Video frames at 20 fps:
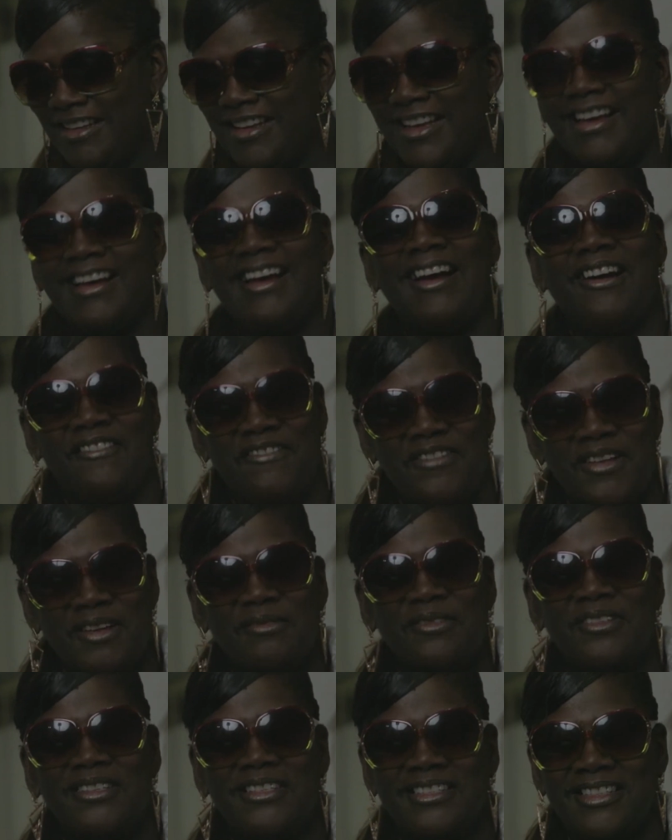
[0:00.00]
yeah, our
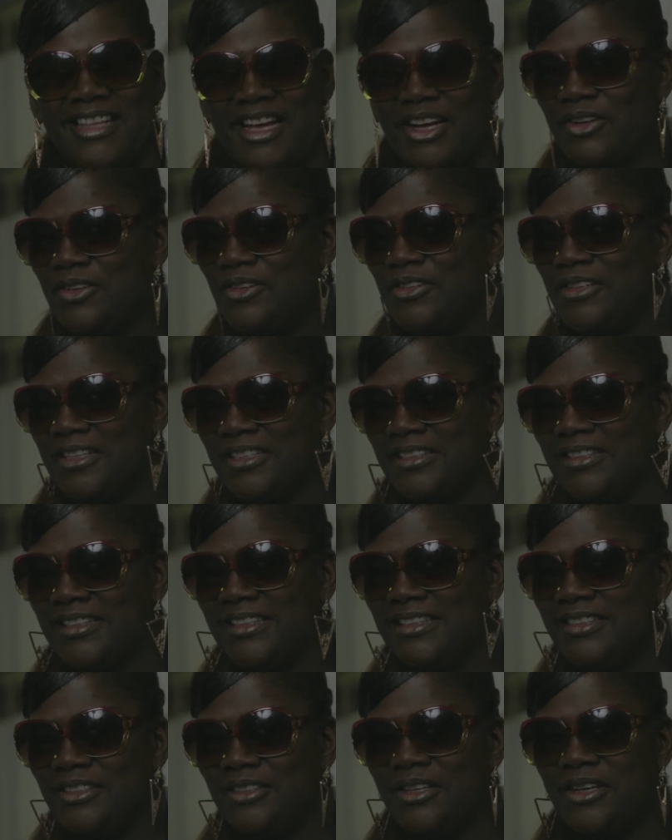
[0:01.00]
family is like crooked,
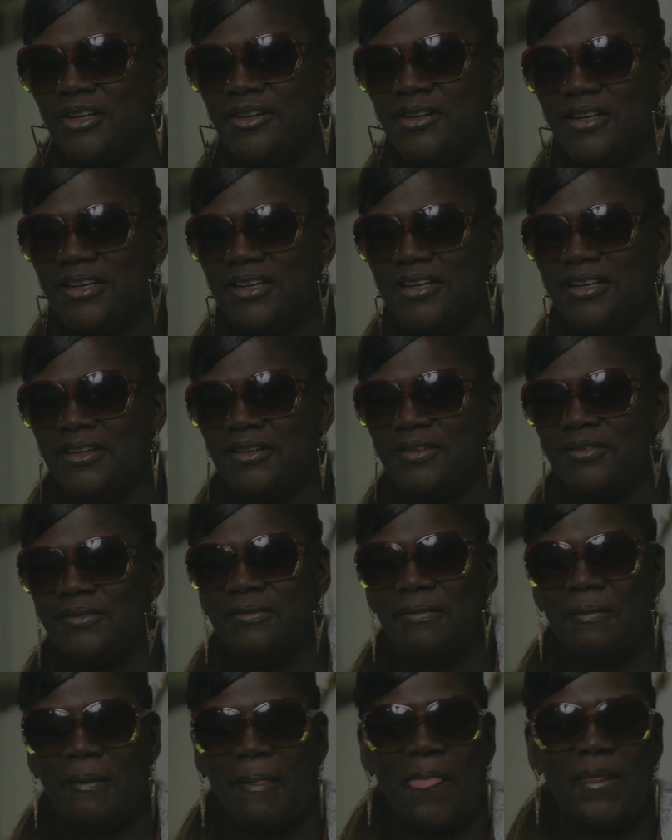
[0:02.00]
you know.
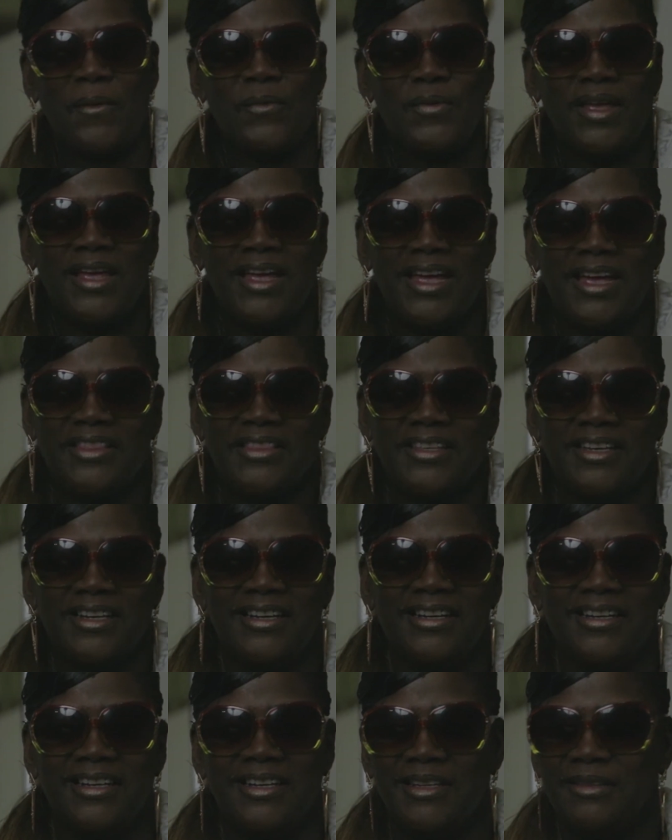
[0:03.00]
Um, we had the,
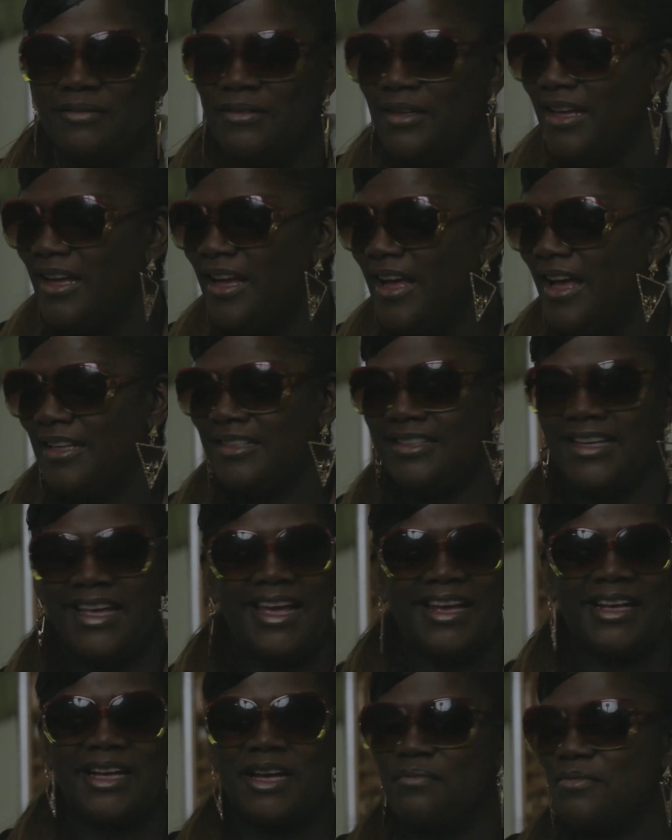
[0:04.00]
uh,
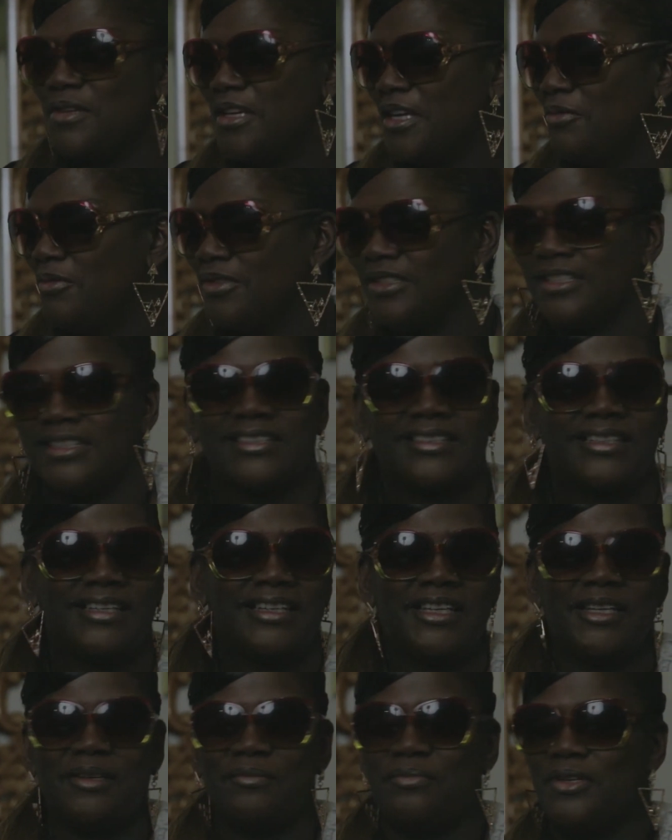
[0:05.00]
Dad come in with the
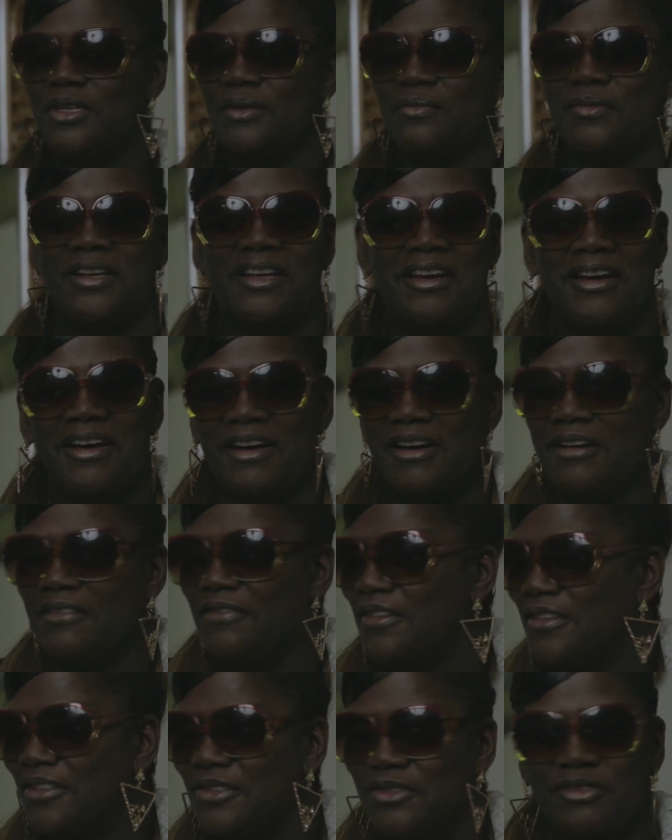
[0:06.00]
skin, put them in the
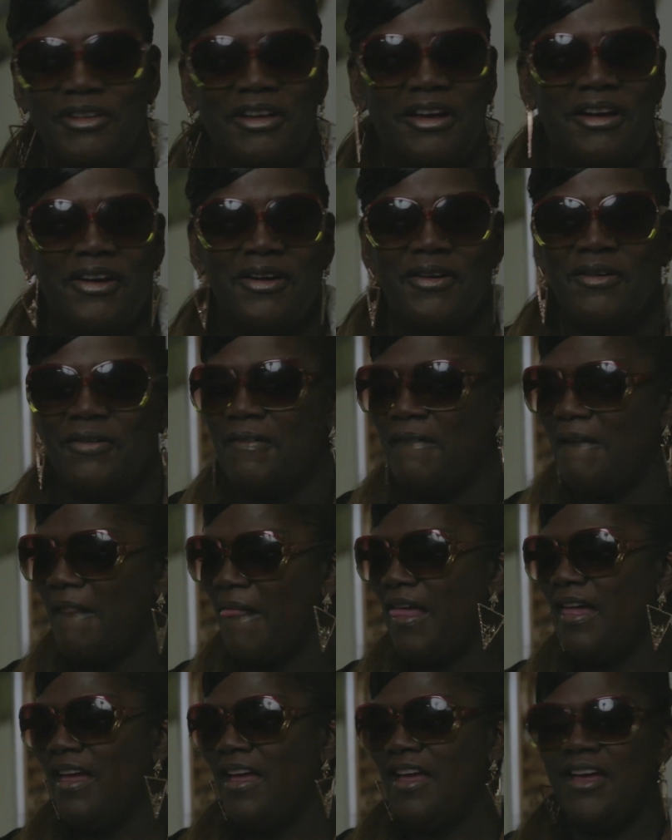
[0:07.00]
oven, you know.
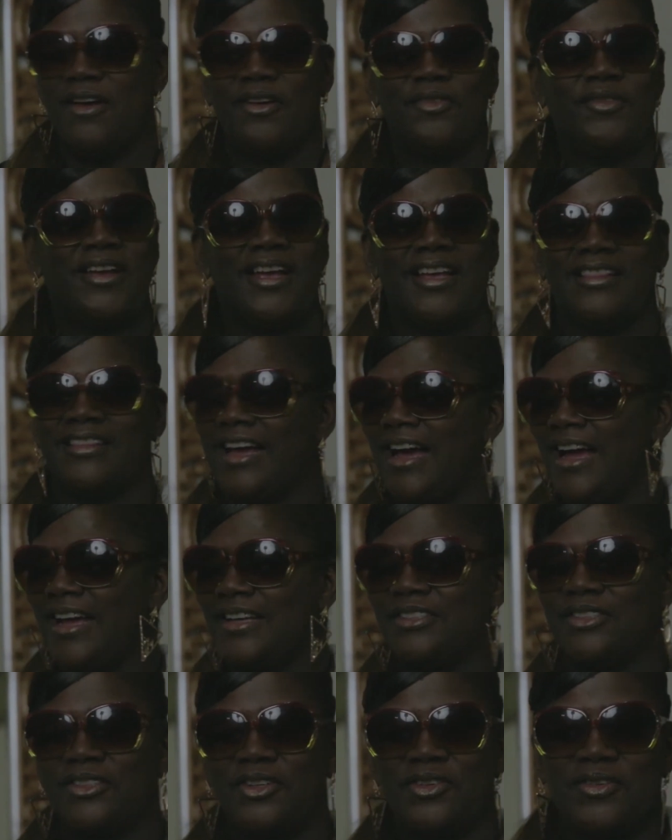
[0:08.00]
We had the
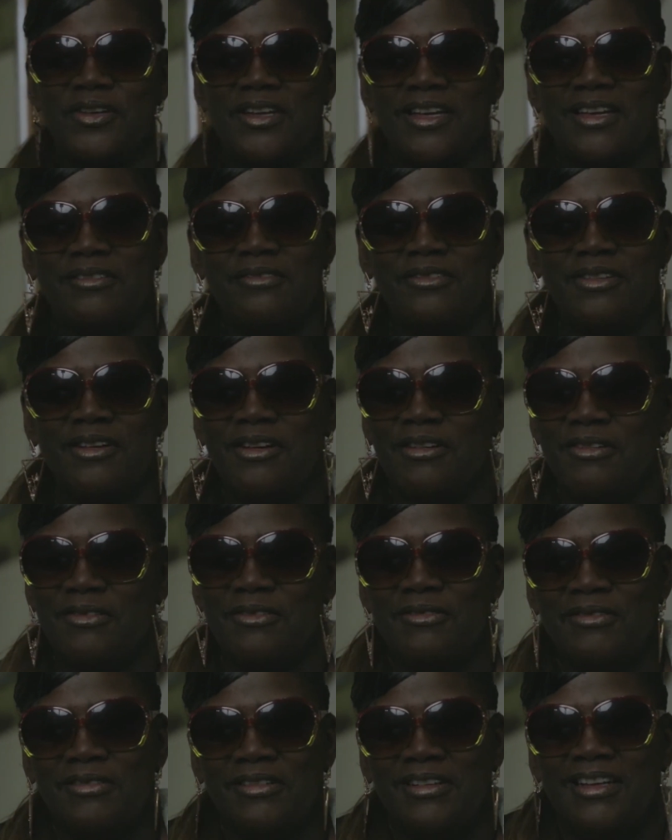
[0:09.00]
ice cream, you
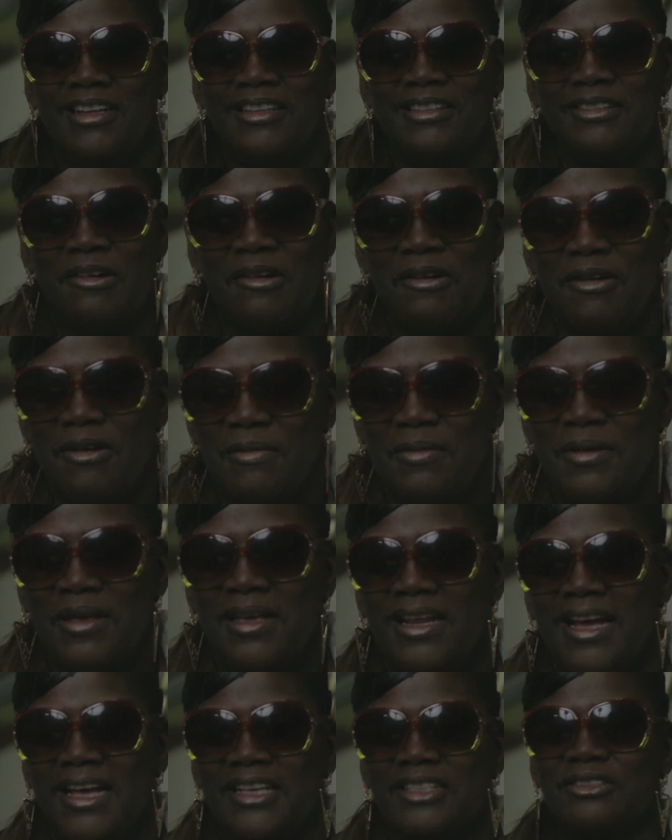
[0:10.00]
know, the
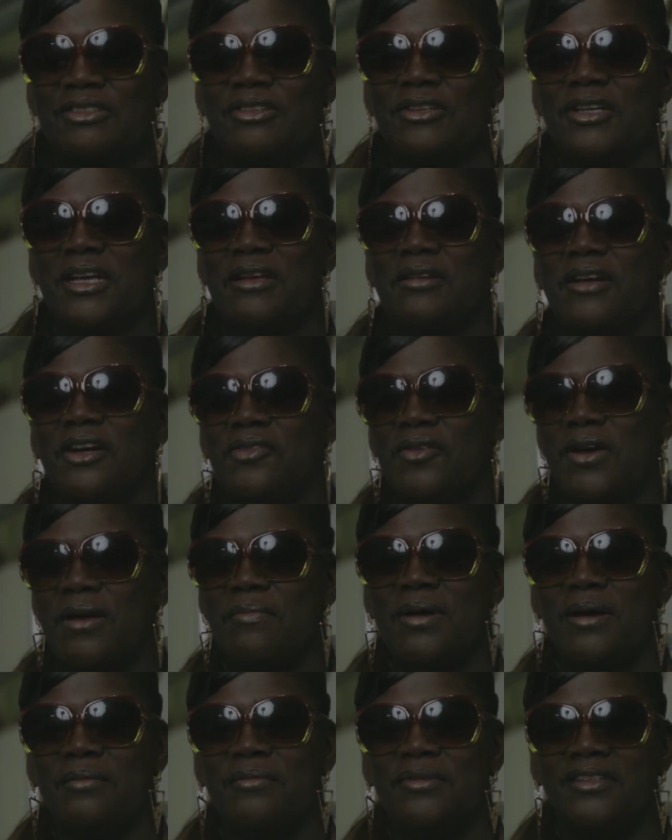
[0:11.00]
homemade ice cream our
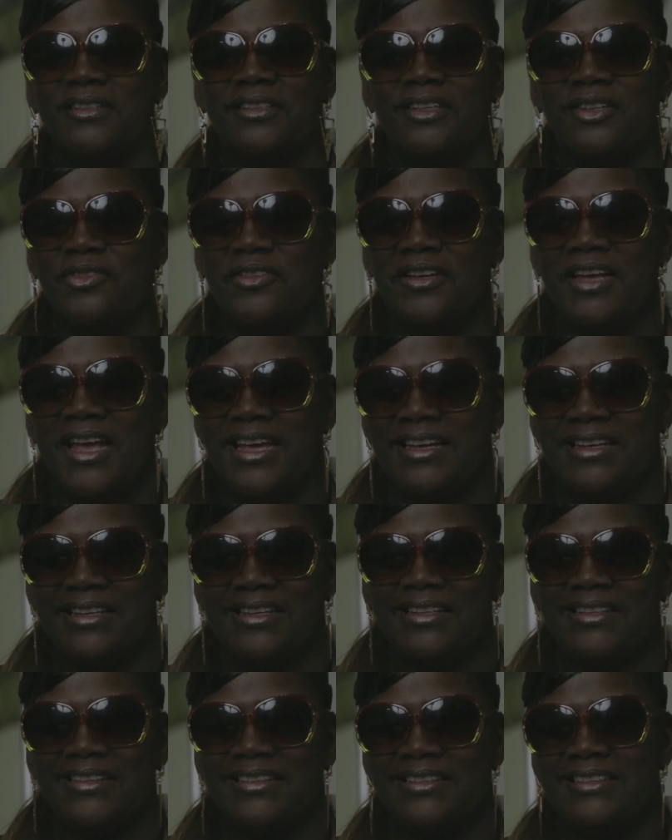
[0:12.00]
grandmama
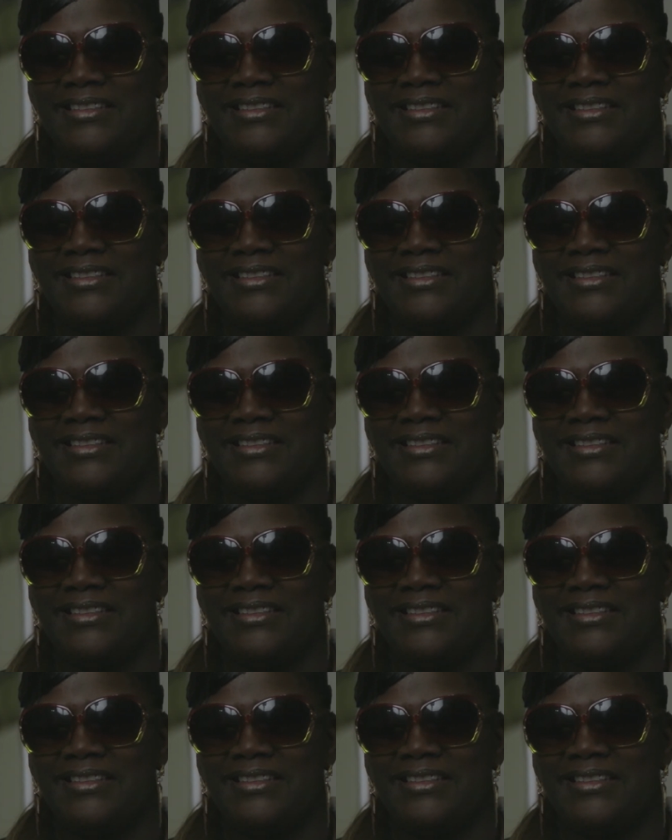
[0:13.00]
created.